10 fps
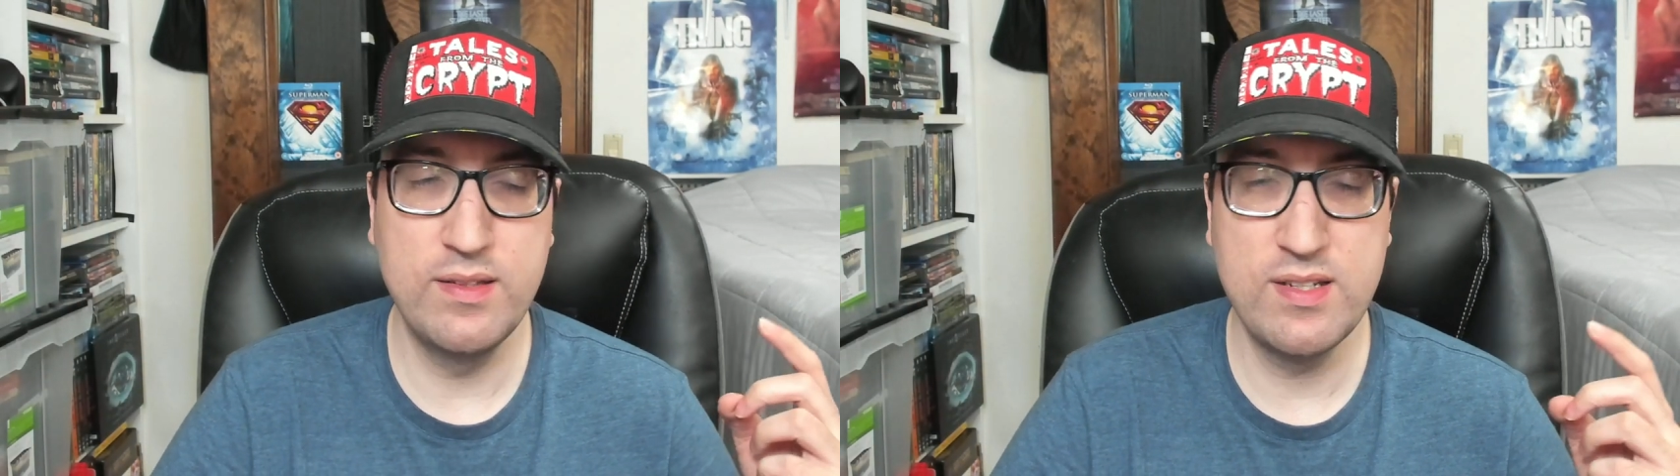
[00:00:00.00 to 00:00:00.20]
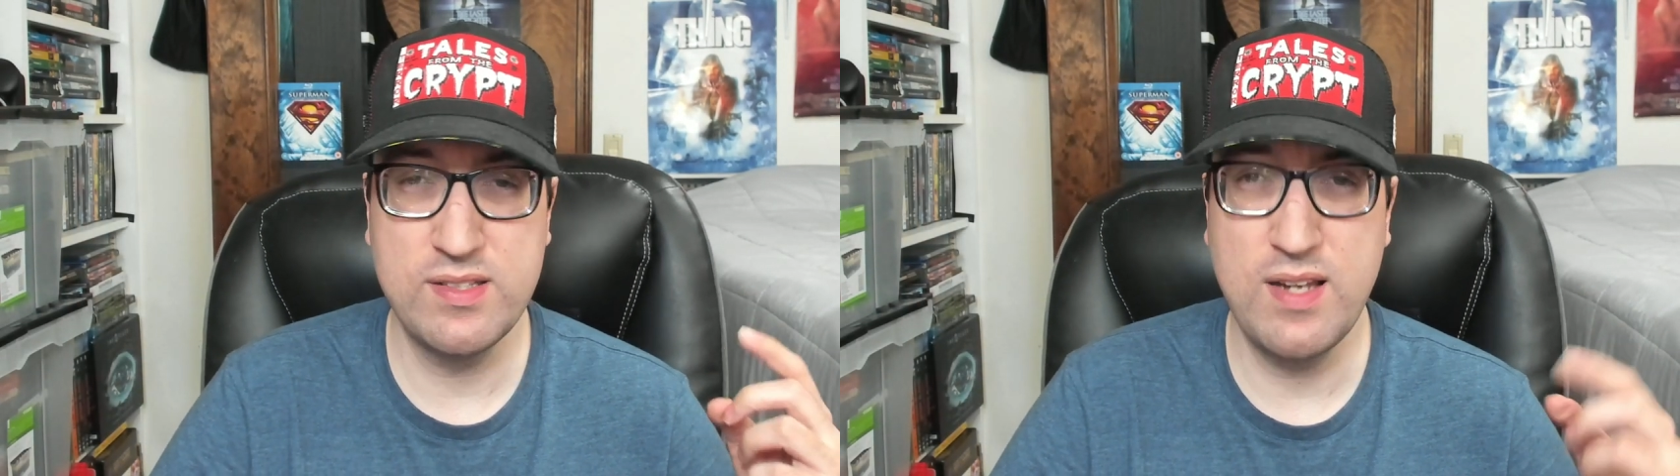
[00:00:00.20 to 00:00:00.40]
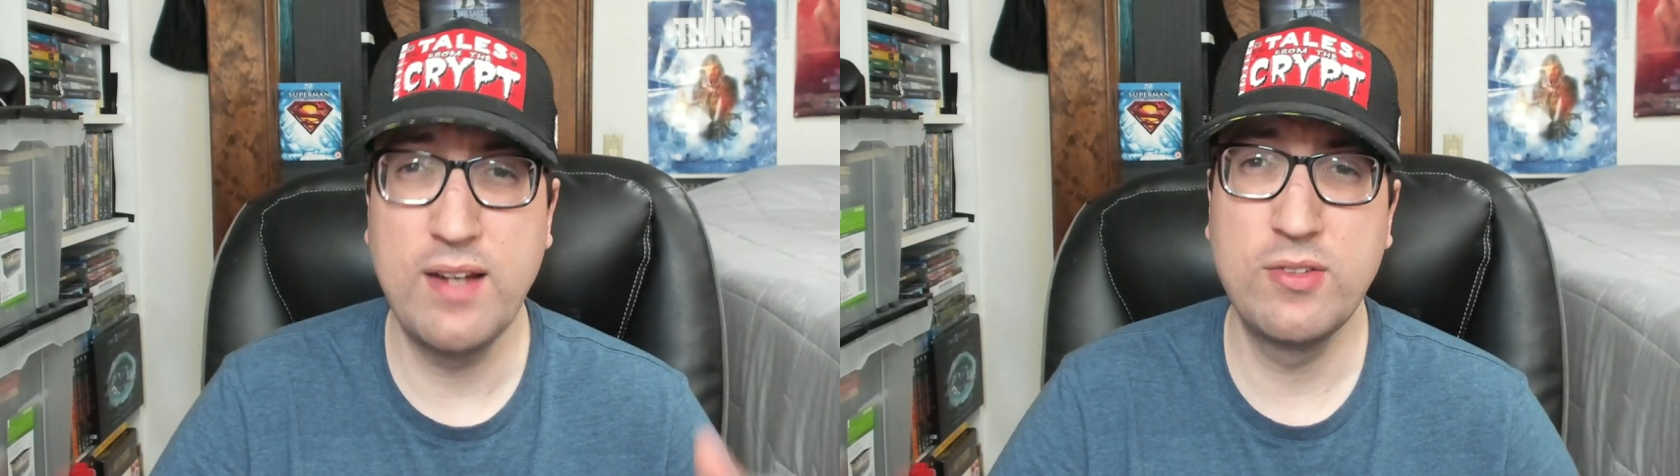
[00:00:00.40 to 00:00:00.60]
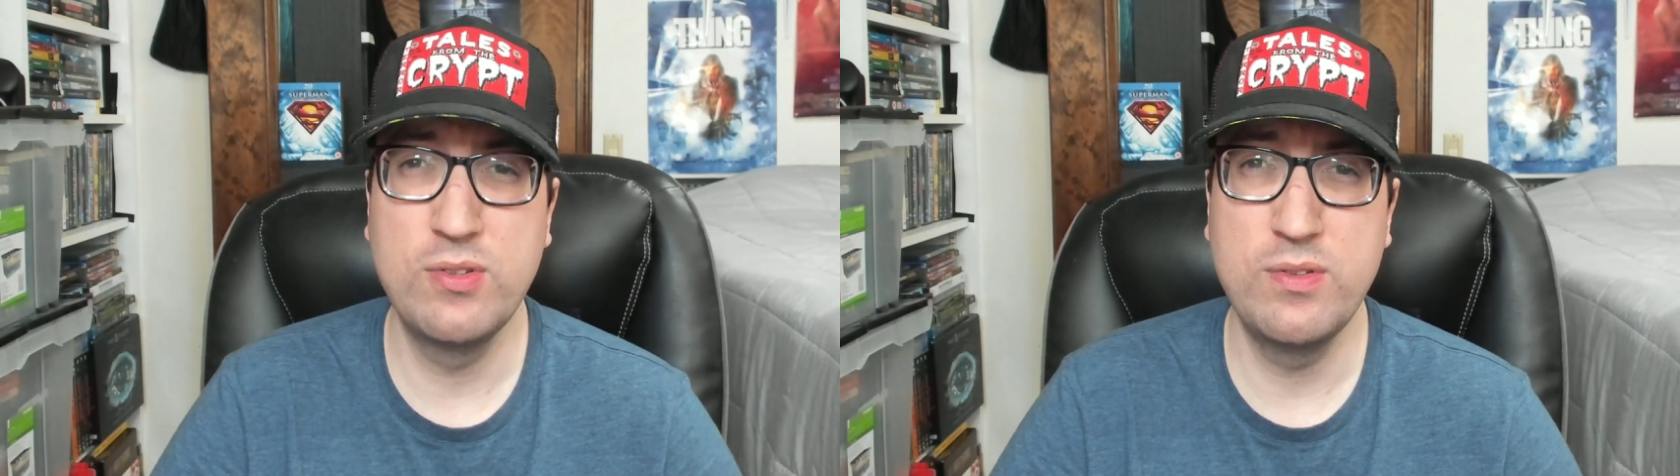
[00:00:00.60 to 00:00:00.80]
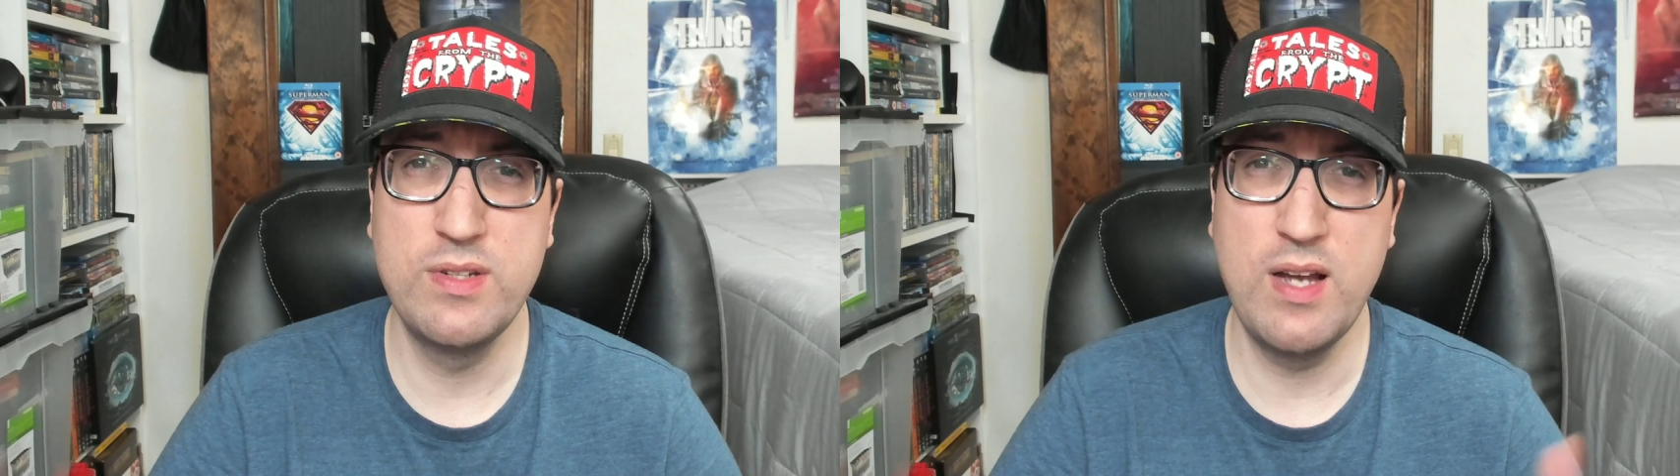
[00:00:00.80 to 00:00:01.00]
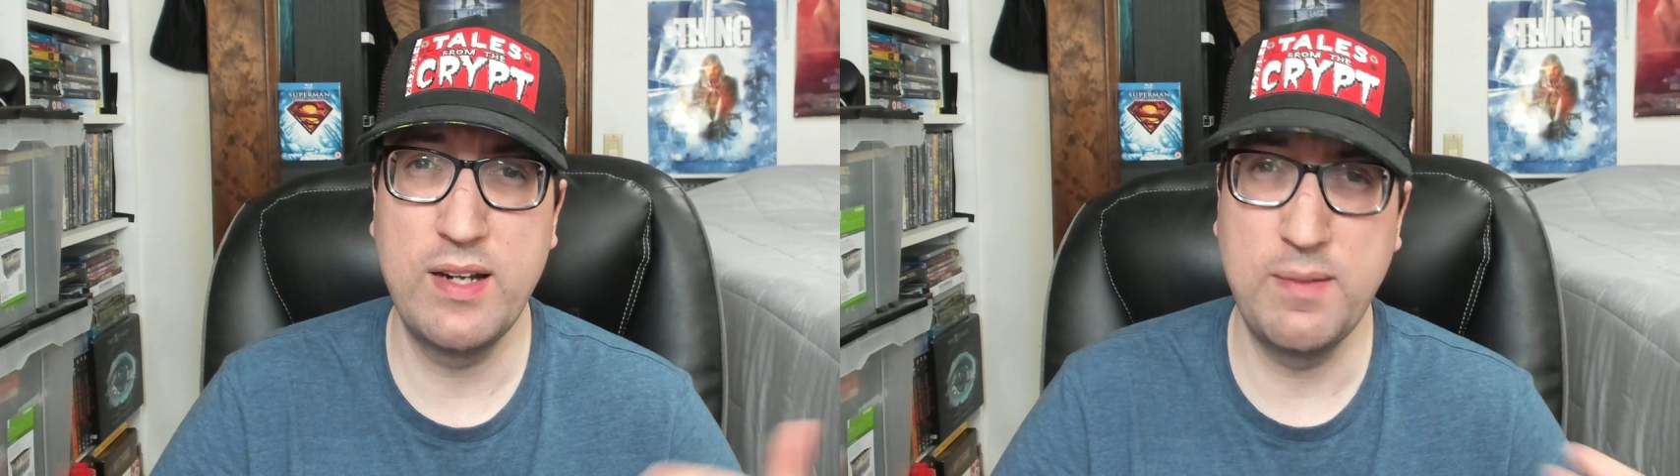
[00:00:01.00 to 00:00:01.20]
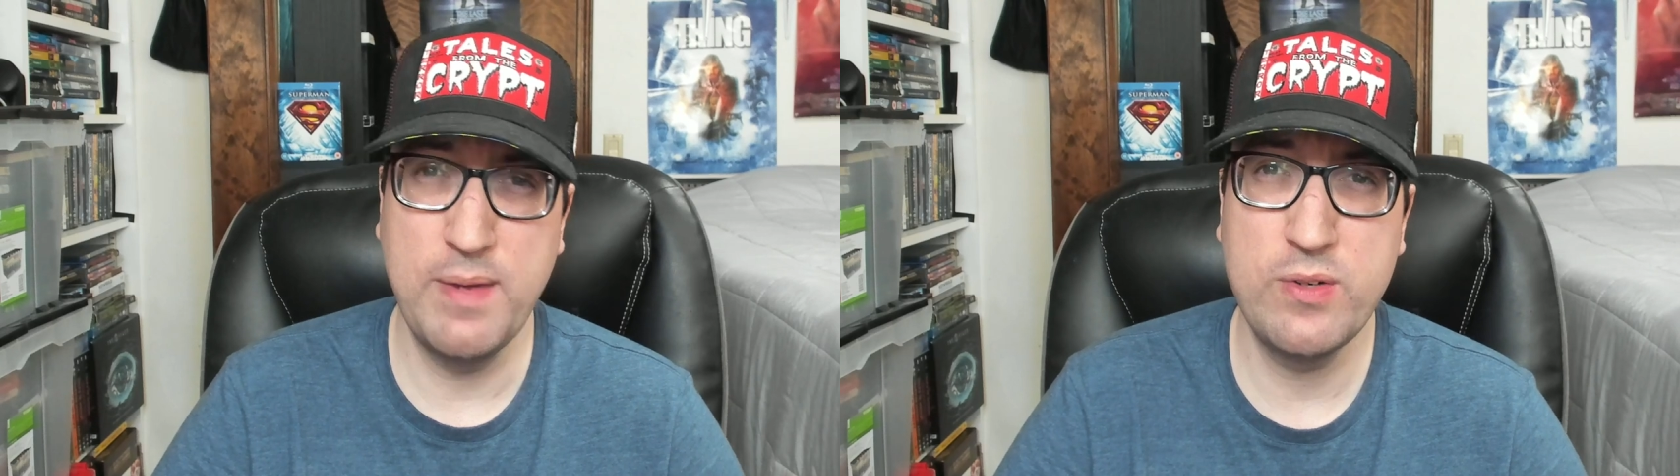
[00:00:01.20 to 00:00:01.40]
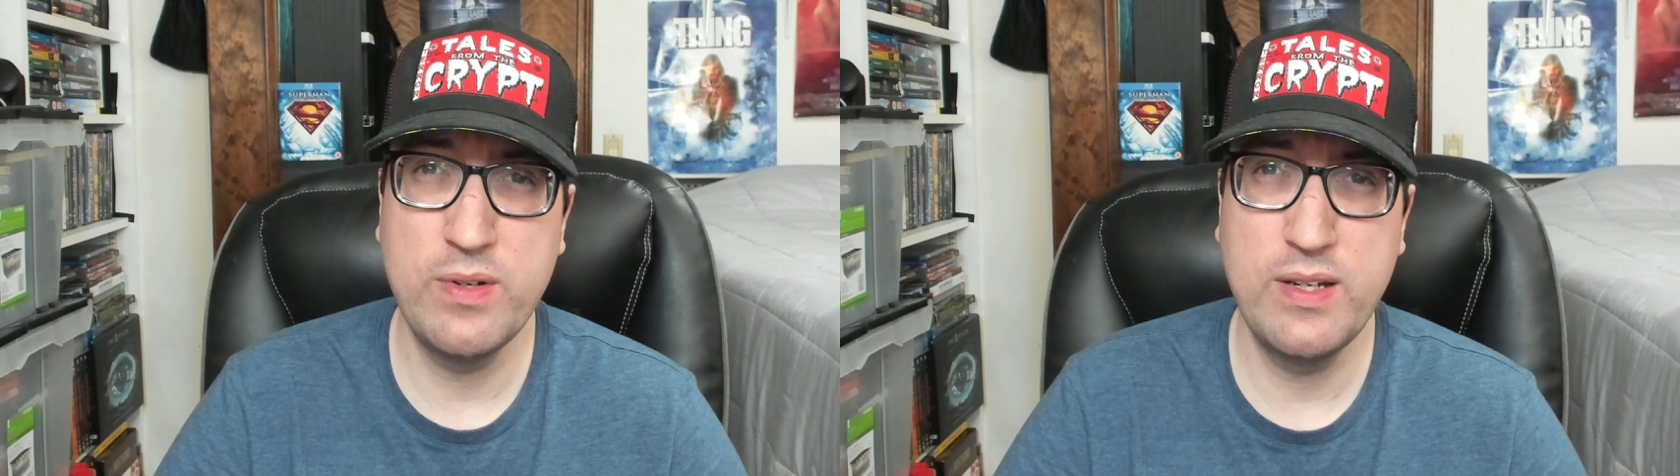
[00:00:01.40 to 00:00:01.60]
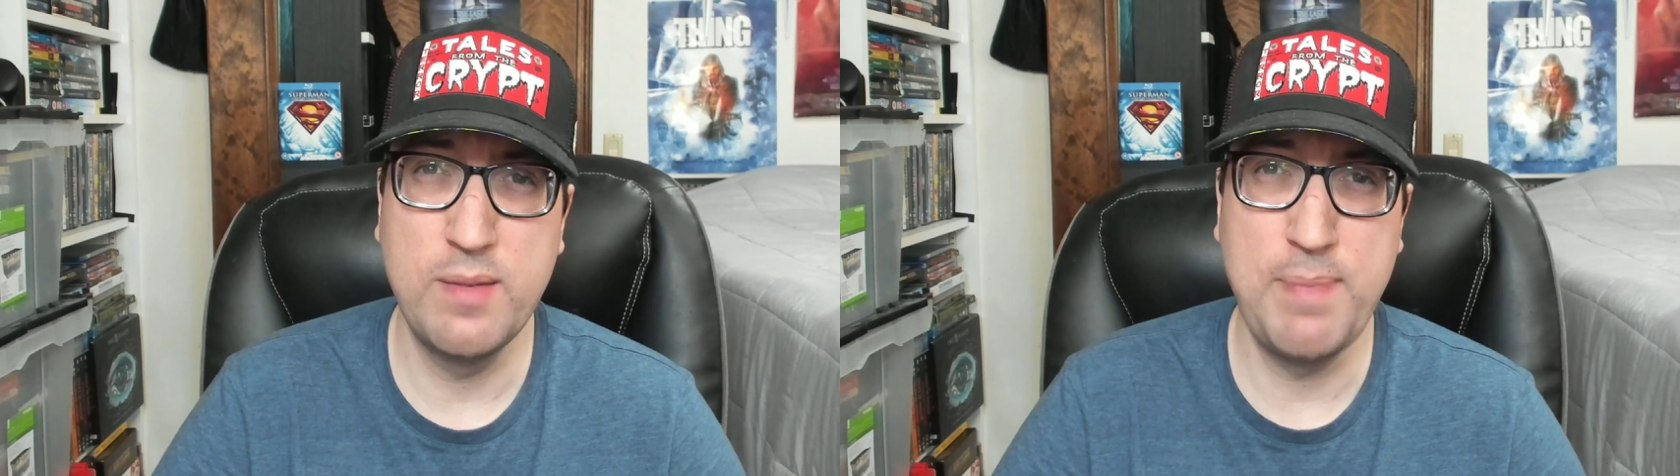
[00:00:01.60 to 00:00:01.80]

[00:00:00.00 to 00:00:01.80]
does not include the documentary that